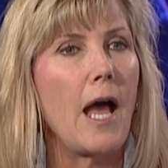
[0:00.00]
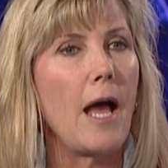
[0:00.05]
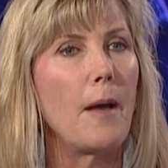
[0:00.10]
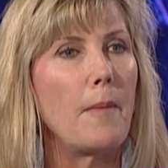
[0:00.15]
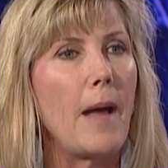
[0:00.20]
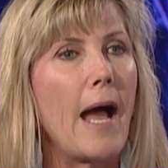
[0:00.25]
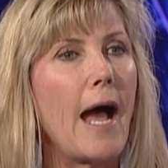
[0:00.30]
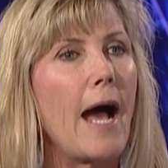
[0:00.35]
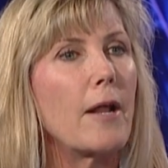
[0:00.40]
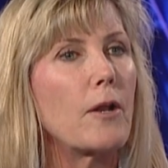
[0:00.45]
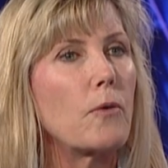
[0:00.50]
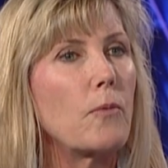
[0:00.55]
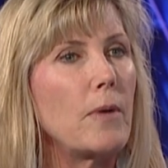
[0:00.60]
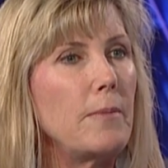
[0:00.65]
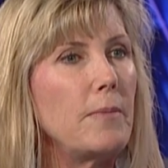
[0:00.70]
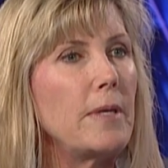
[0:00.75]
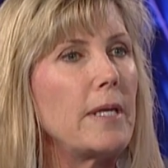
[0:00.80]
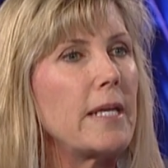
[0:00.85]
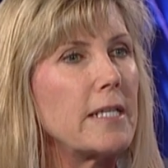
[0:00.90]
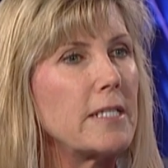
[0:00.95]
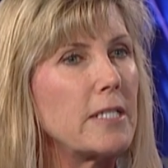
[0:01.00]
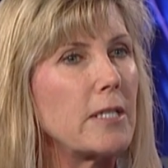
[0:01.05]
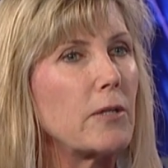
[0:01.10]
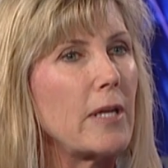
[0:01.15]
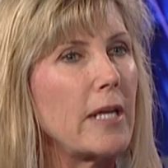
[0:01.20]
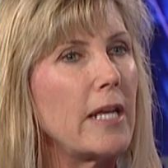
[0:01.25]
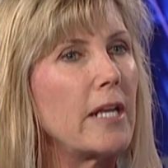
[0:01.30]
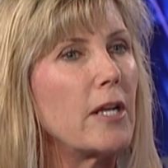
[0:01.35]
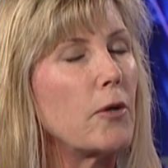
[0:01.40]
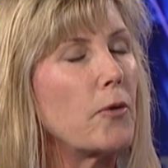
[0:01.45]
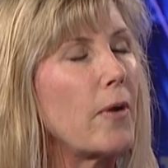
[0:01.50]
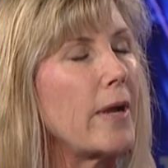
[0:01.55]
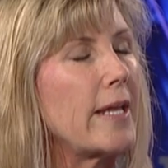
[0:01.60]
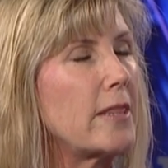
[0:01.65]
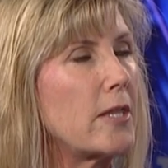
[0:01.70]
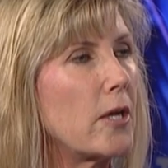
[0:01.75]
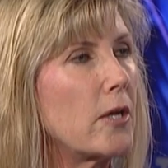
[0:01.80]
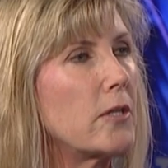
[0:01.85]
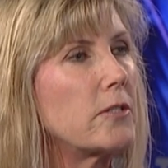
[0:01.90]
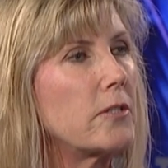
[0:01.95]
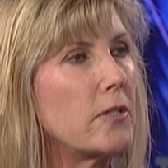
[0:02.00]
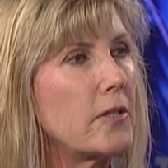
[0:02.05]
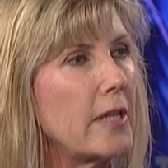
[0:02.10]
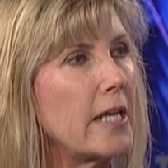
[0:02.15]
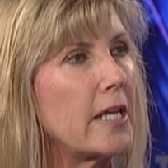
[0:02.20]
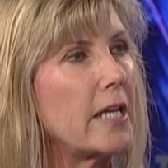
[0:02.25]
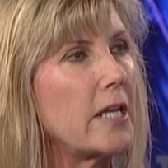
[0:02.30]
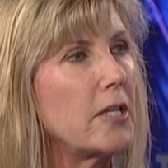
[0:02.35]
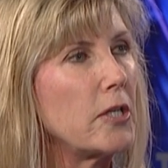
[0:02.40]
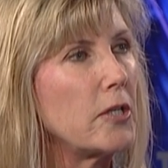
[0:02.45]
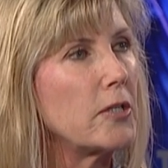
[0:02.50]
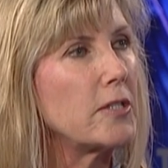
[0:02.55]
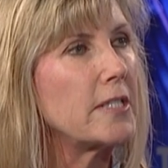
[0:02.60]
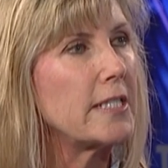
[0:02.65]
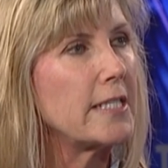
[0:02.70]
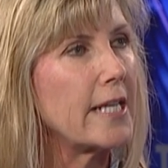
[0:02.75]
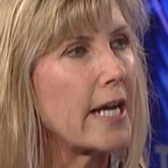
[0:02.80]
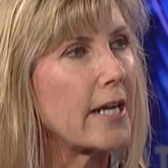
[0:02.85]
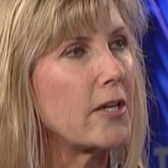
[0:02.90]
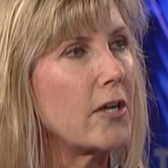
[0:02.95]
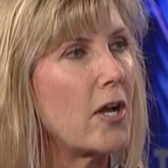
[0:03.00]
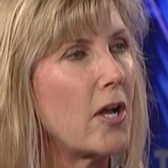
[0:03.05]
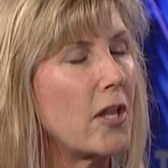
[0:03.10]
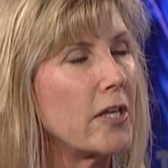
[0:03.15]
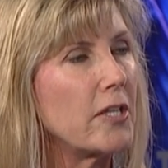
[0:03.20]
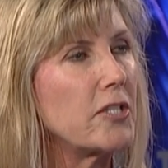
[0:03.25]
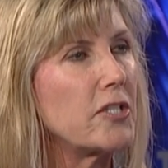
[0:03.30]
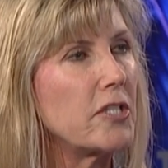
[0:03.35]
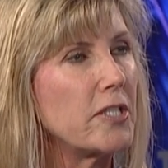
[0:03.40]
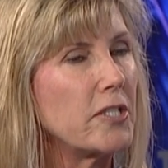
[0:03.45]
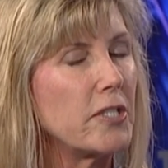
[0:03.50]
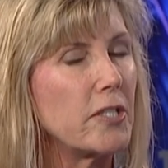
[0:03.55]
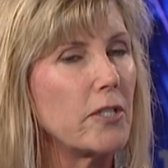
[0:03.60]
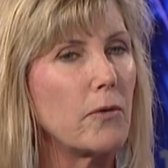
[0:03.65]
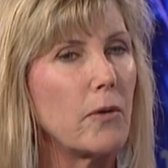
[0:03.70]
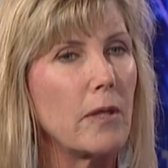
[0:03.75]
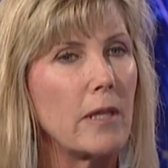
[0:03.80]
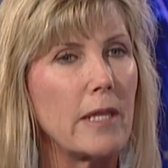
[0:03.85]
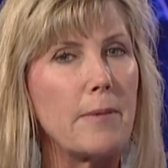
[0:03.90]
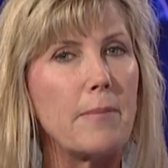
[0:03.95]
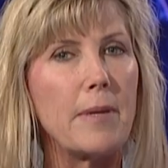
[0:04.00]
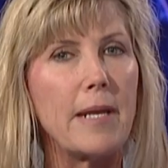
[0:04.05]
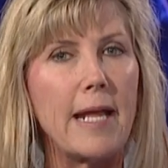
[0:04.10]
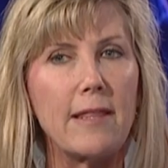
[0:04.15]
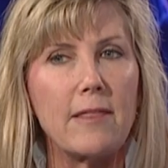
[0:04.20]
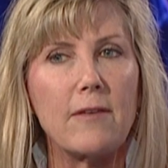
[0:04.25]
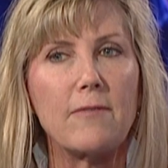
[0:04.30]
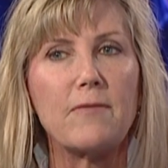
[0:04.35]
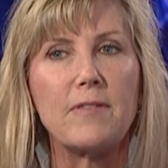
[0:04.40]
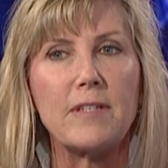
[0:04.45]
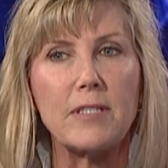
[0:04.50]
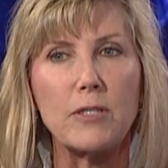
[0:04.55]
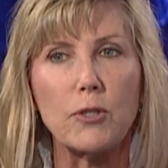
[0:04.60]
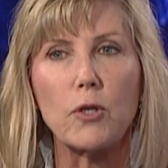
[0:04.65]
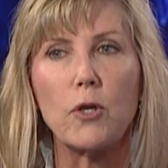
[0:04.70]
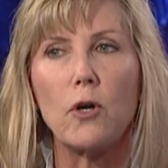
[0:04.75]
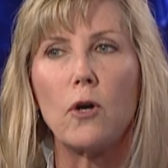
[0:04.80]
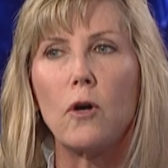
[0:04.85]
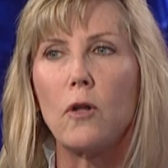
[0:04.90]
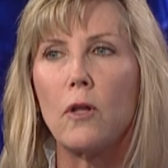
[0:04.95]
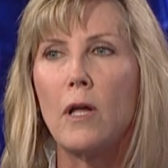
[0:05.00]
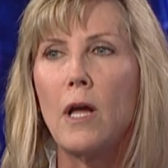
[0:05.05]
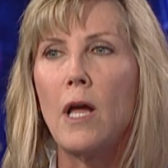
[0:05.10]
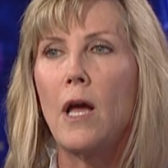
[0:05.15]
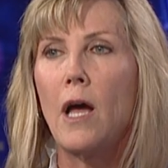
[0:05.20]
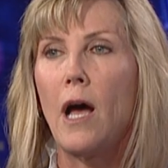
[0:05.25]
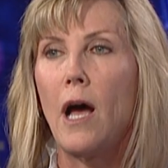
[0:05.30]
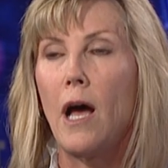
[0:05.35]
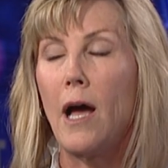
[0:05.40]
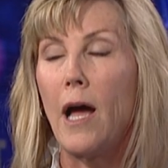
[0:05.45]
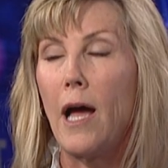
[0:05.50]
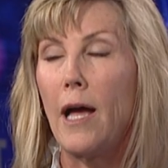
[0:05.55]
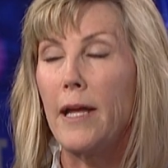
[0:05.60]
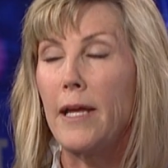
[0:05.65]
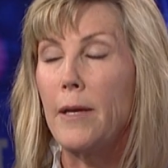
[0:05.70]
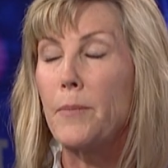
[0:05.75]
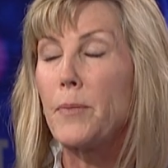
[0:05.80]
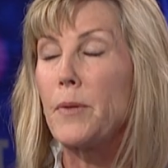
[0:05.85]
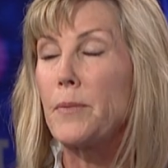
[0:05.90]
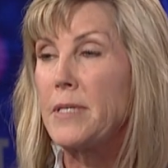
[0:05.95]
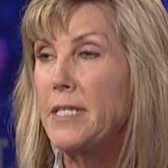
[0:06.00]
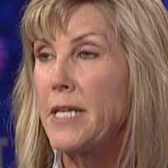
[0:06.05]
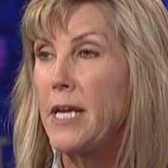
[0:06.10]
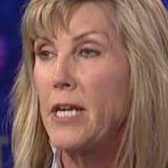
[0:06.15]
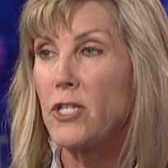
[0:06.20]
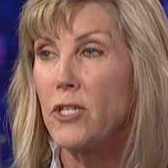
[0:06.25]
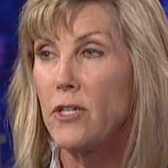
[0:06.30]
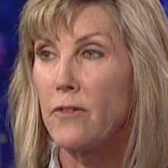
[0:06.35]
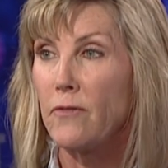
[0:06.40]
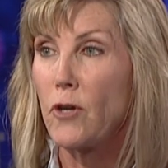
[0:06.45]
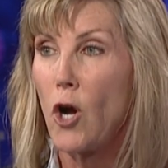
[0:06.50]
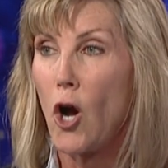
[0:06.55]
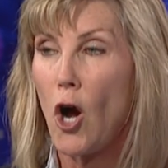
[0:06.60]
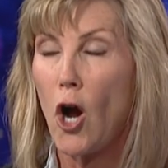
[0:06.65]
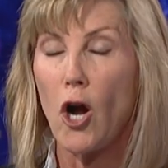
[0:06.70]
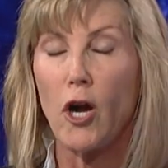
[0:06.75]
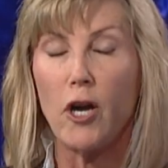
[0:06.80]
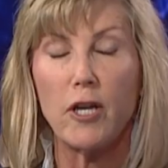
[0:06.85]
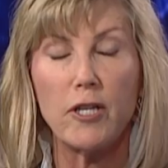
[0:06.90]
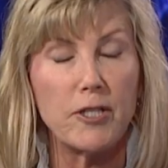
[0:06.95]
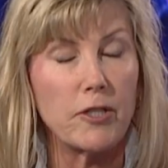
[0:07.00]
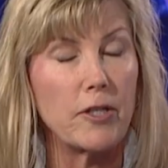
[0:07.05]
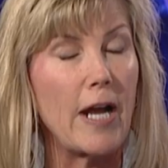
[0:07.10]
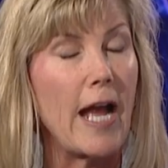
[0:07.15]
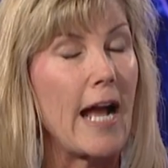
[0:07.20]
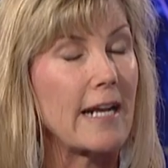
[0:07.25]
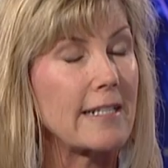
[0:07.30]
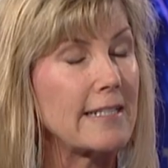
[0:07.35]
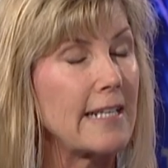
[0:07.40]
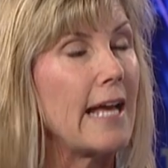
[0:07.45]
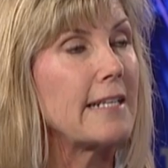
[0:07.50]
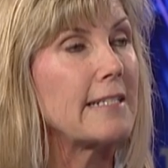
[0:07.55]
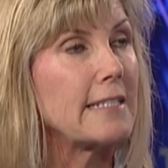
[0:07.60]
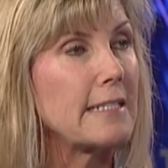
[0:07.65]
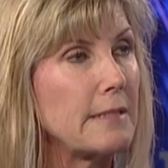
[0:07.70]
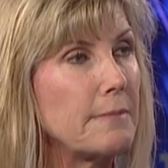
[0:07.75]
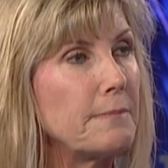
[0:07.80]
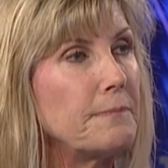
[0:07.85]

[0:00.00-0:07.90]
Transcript: how do we begin to integrate those so they can use the technology to eliminate the physical implementation of cards or access?